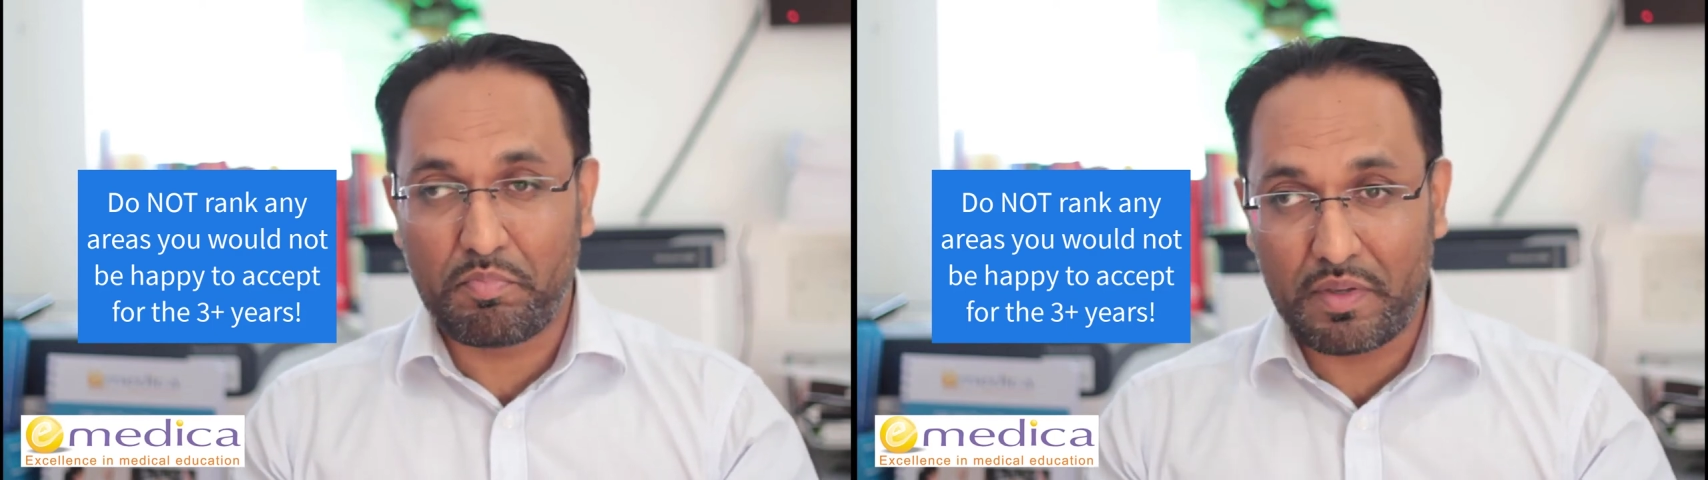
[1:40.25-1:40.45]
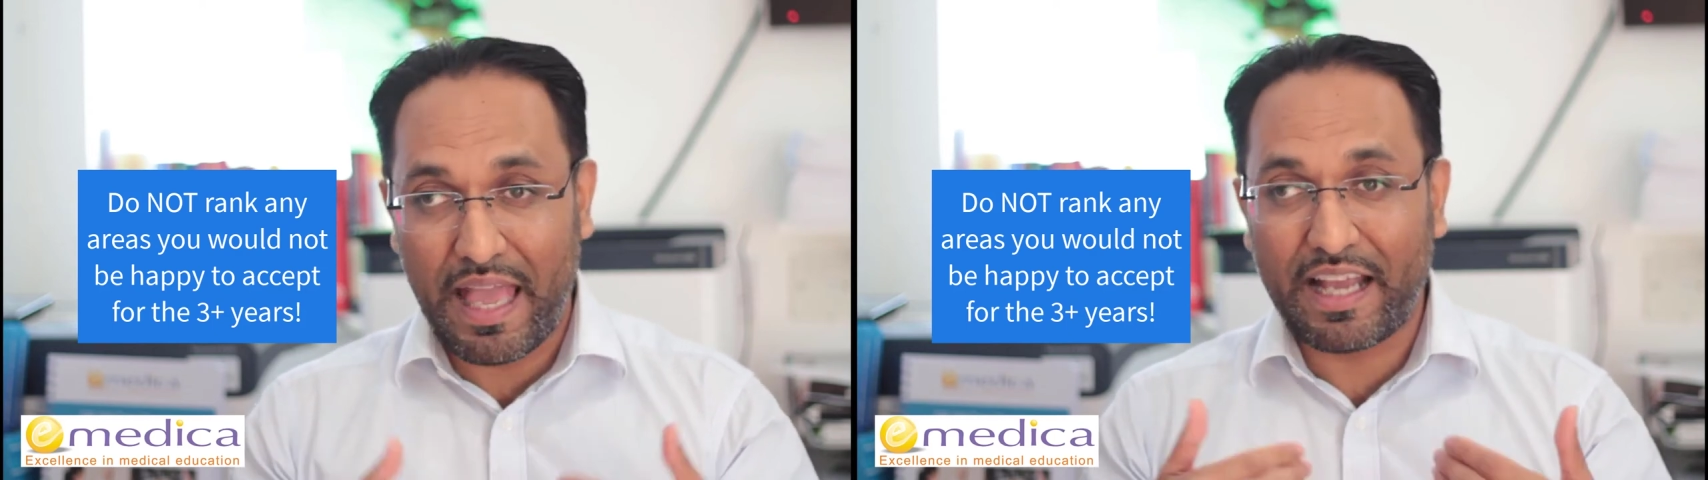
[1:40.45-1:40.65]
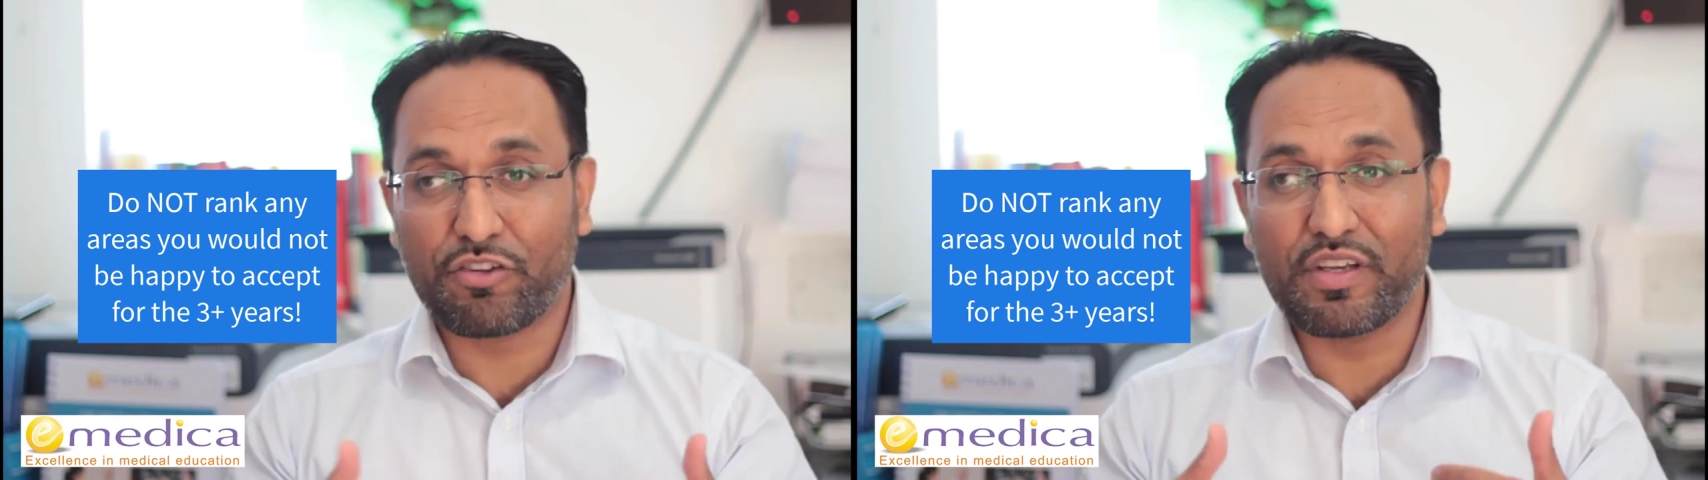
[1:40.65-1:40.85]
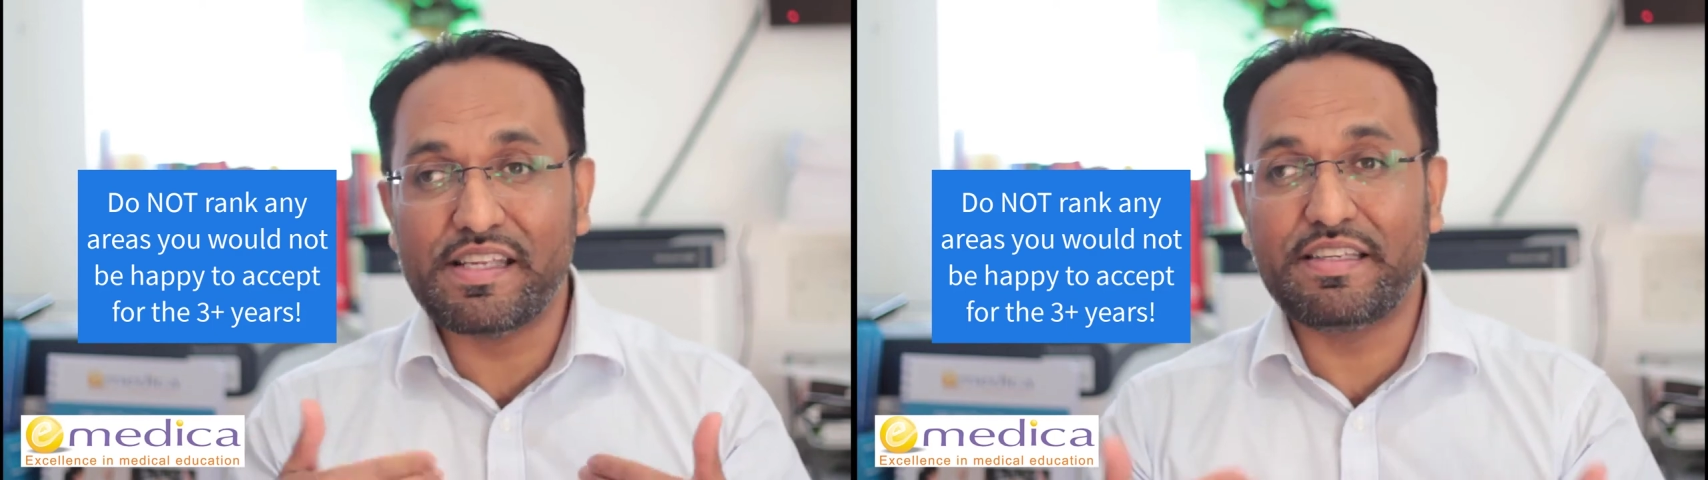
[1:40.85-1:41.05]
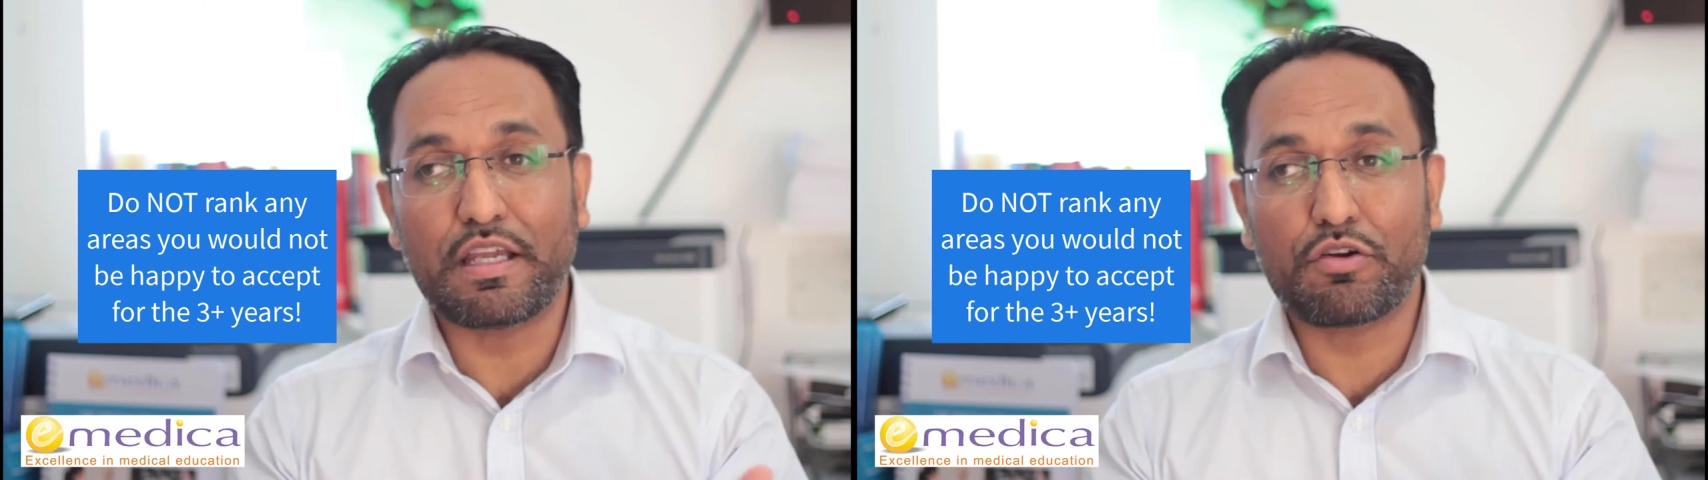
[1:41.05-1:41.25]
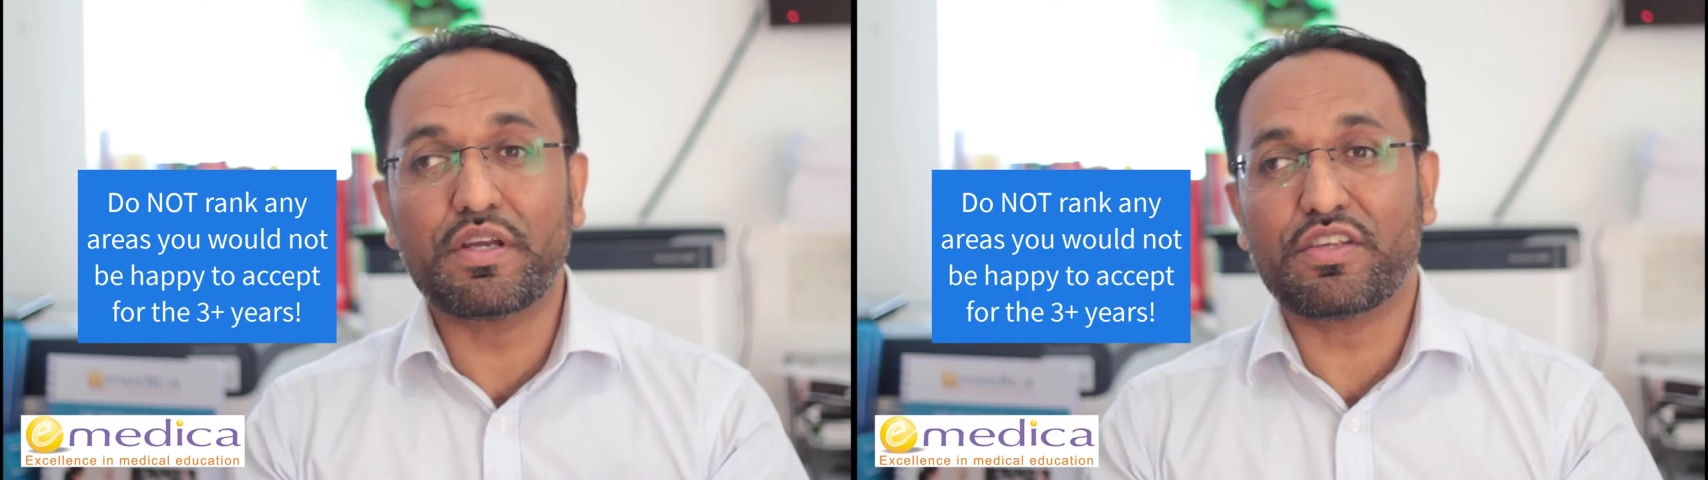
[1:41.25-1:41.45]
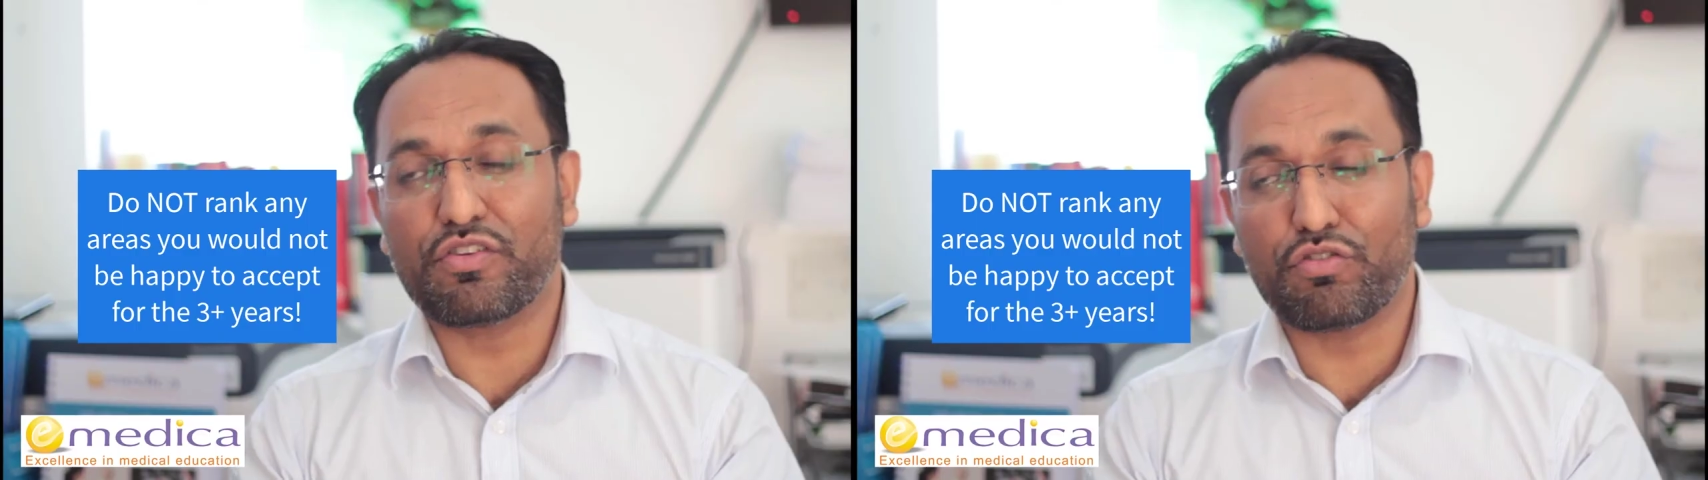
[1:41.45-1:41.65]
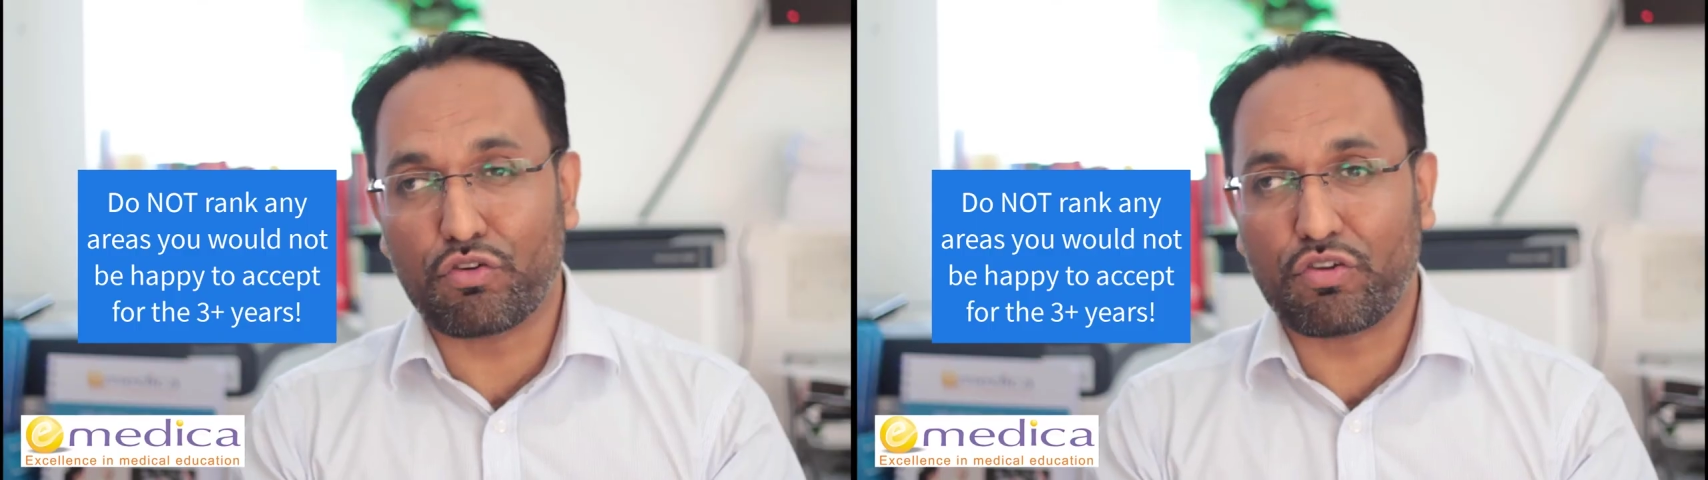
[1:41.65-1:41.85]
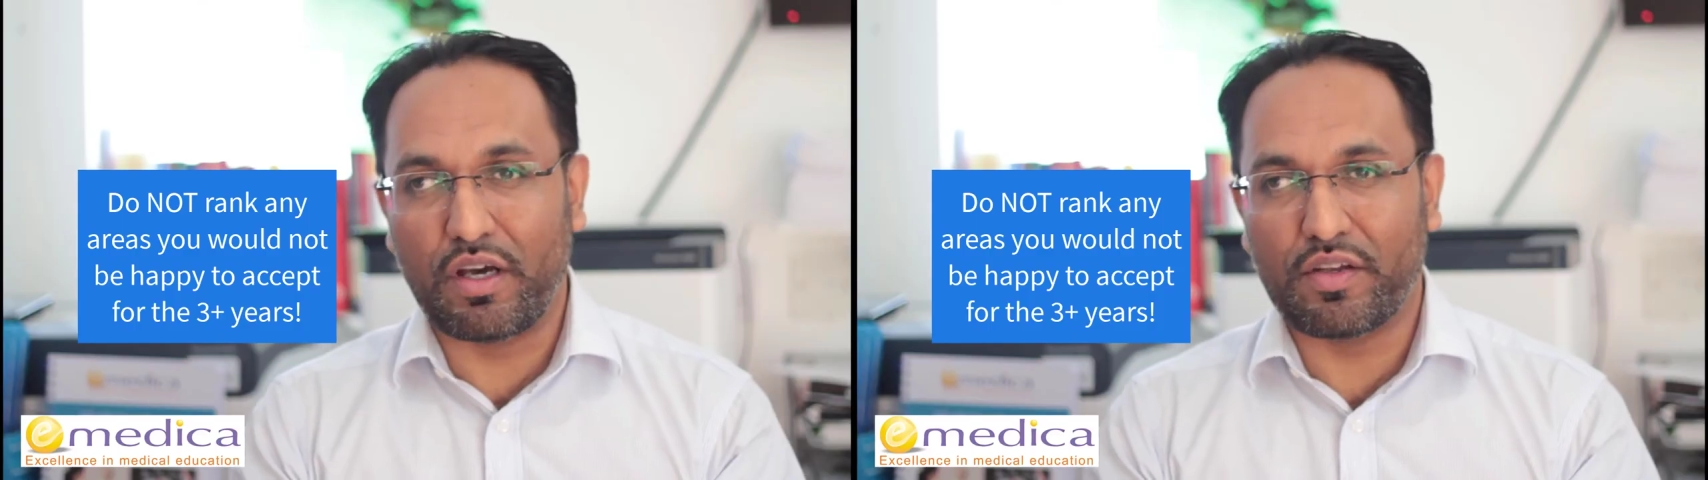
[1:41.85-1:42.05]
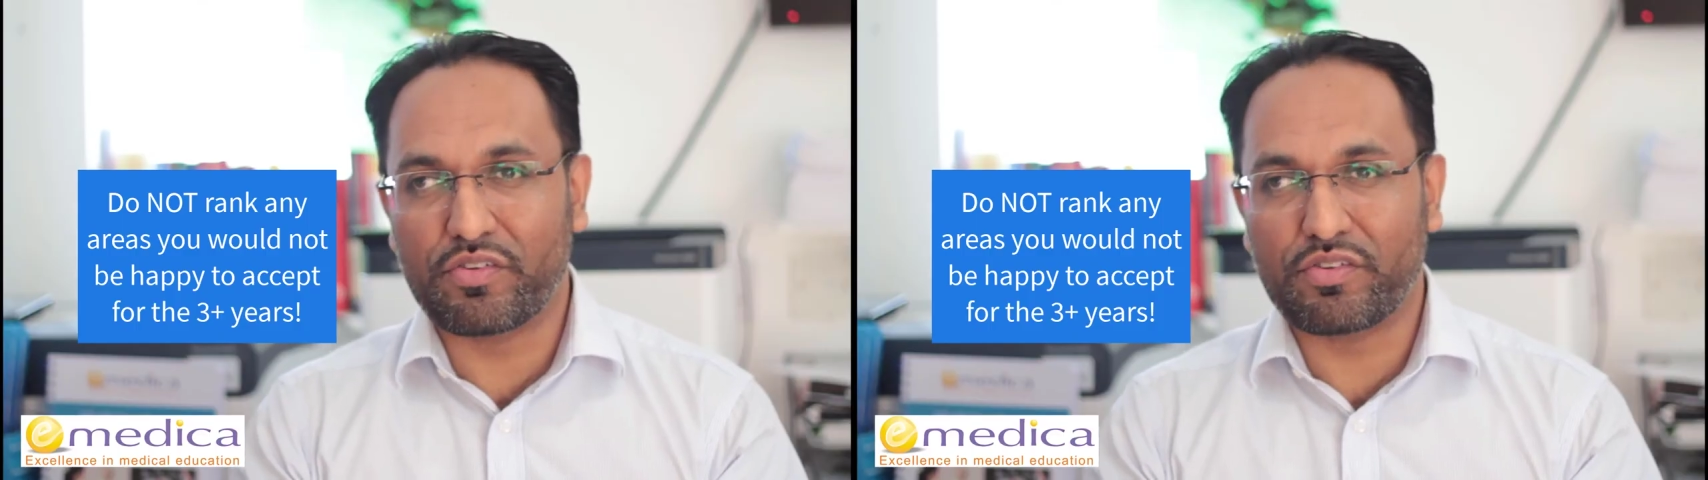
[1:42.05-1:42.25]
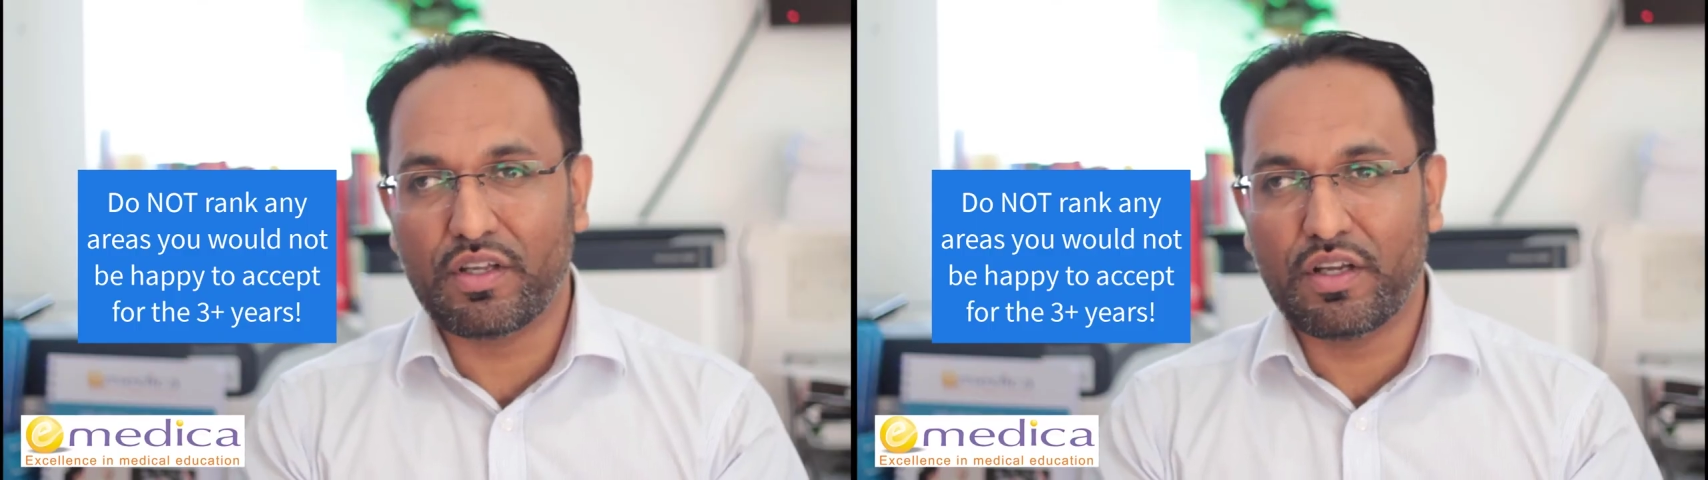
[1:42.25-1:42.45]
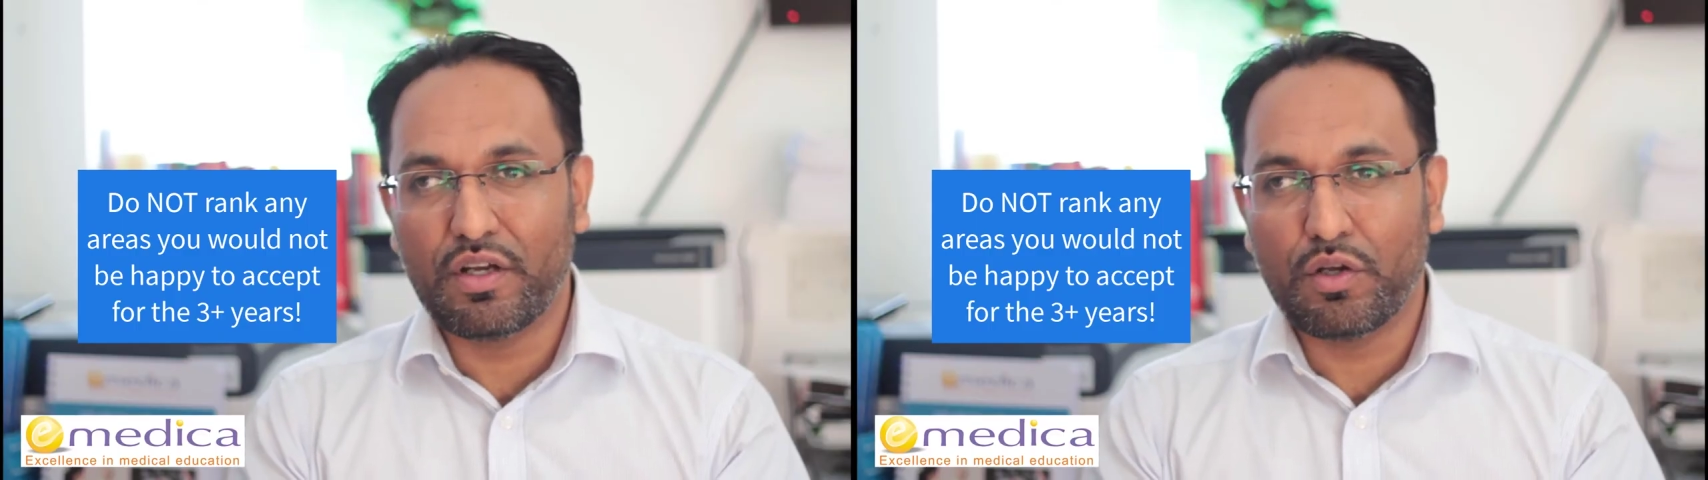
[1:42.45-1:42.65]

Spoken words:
It actually decreases your chance